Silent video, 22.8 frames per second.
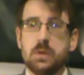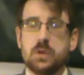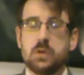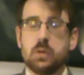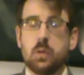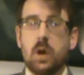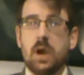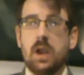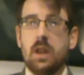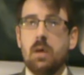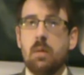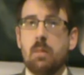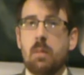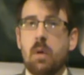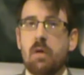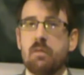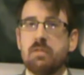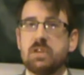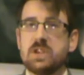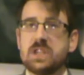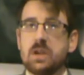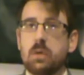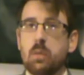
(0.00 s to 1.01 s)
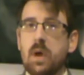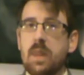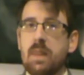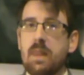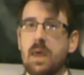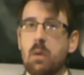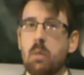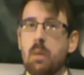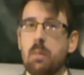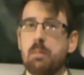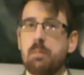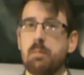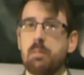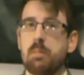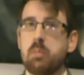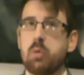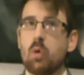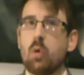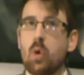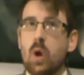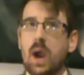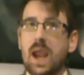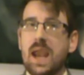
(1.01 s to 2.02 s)
between them, obviously when they were
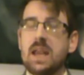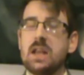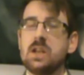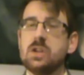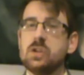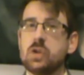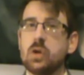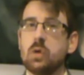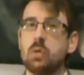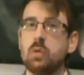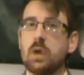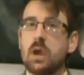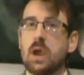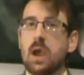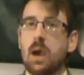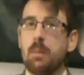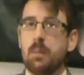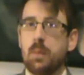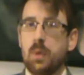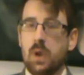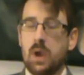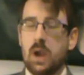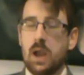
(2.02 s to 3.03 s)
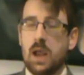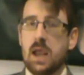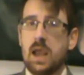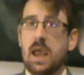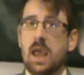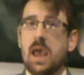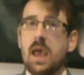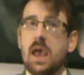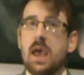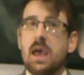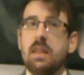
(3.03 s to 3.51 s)
brought into the company,